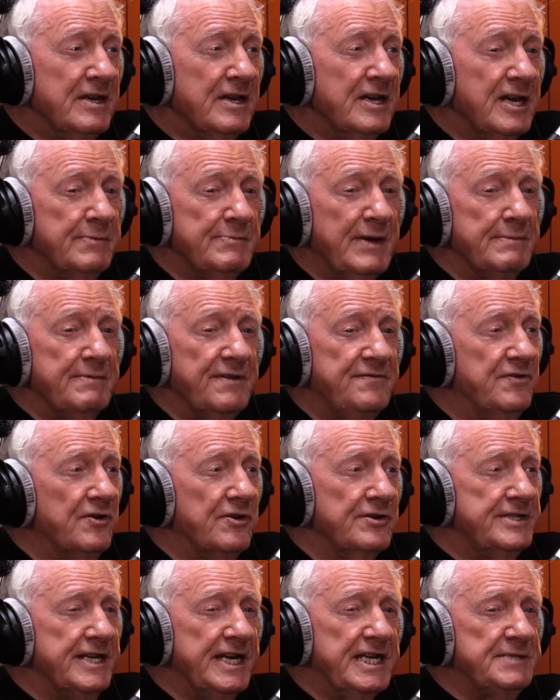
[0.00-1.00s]
it might be
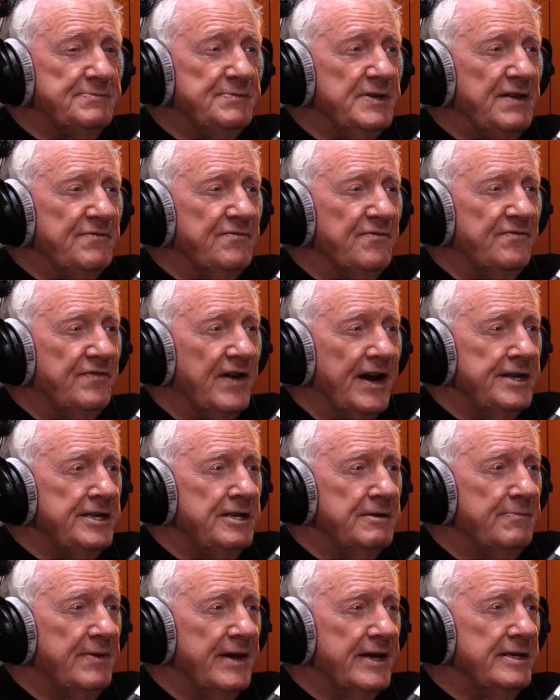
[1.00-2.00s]
4 days but even find
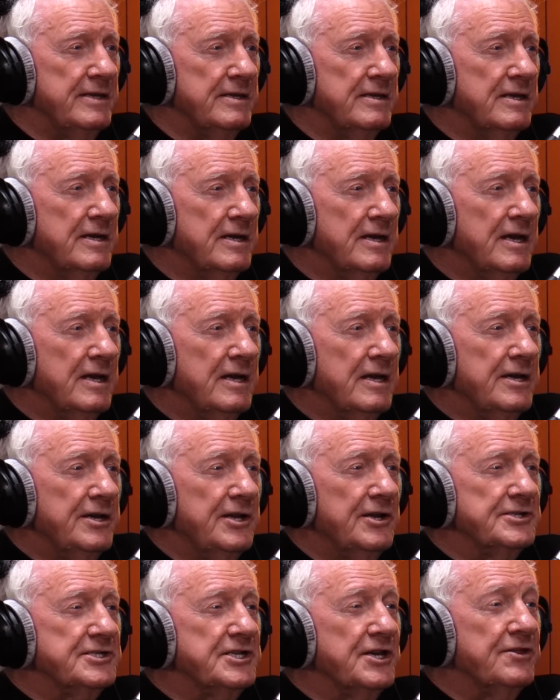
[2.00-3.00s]
your bait.
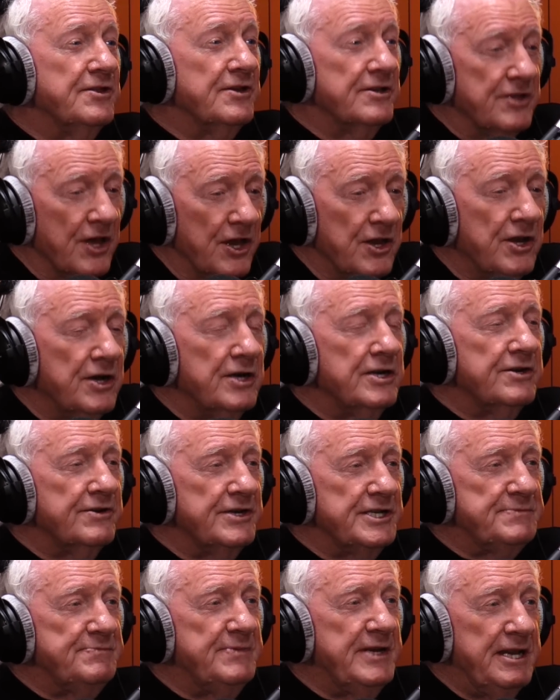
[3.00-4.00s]
So the longer
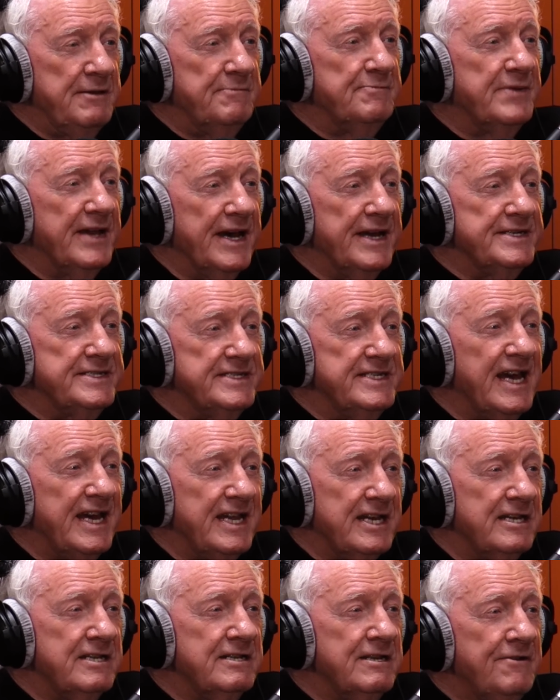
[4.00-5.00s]
it's been in place,
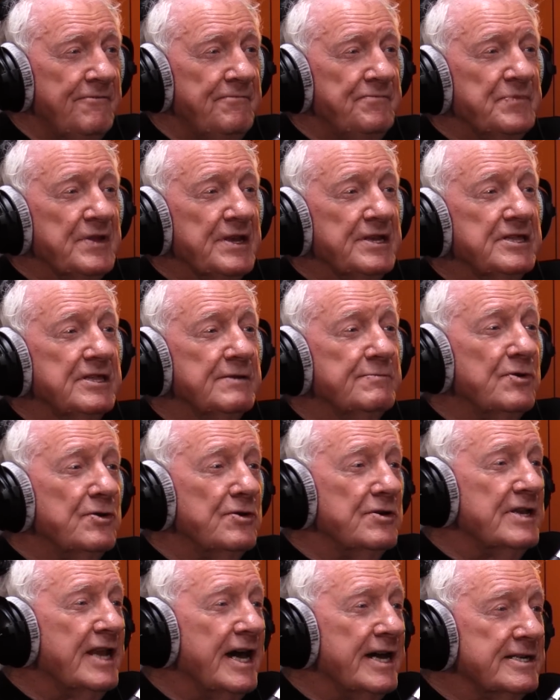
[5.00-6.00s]
then the
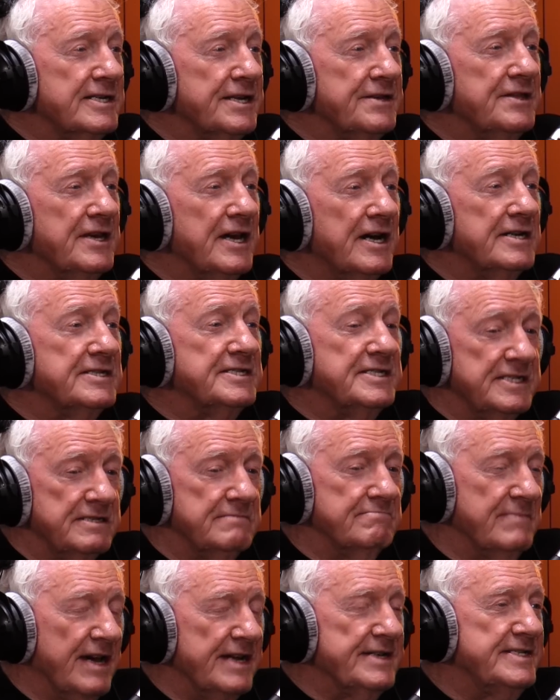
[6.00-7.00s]
more likely they are to
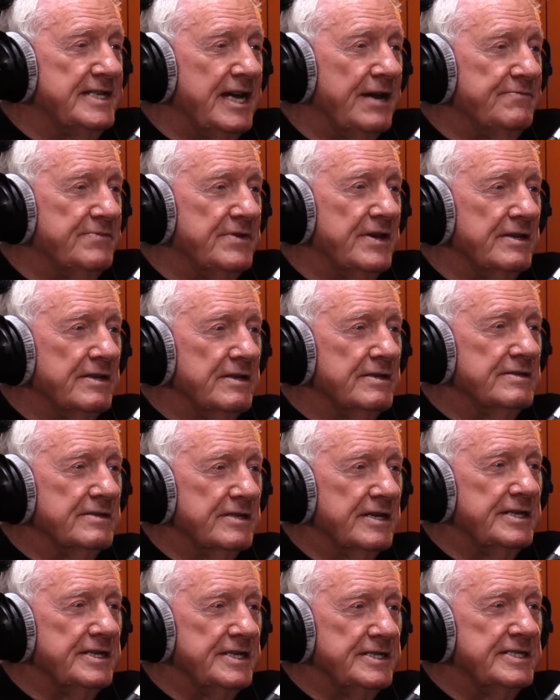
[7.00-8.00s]
accept it,
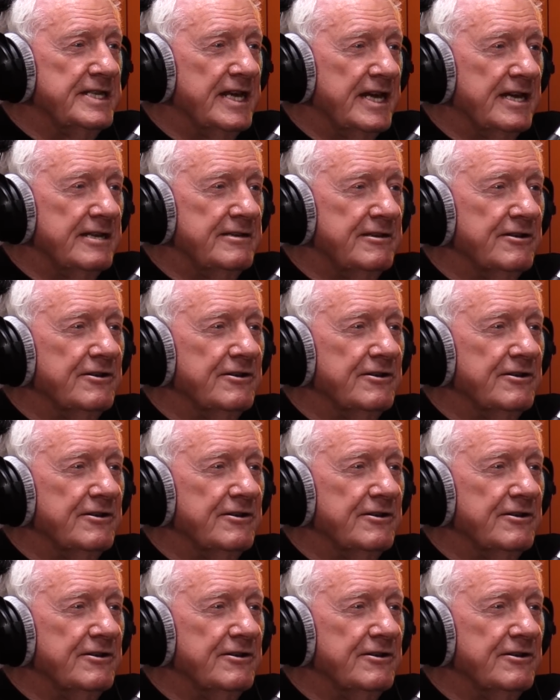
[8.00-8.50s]
that it's there.